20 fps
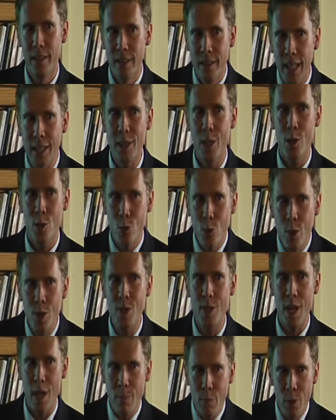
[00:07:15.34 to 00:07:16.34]
that these
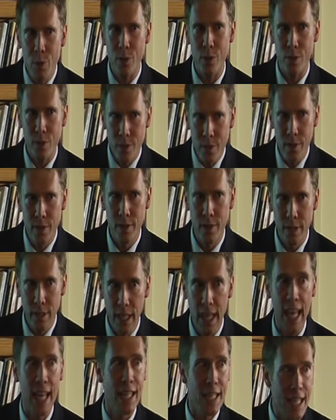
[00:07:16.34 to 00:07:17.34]
receptors
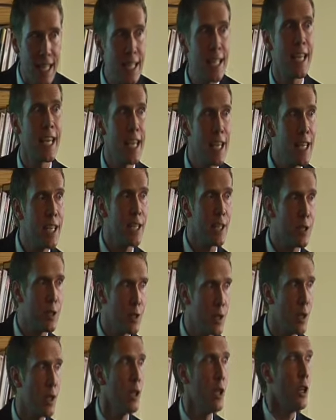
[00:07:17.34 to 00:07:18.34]
and these
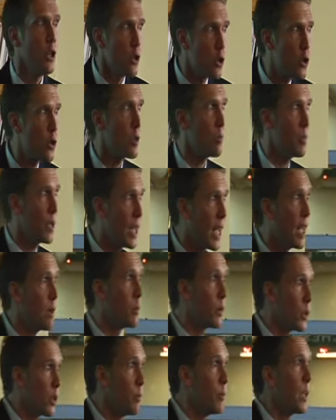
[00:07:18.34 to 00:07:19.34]
keys should be
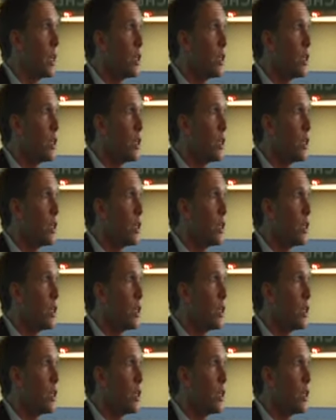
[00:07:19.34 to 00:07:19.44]
able to be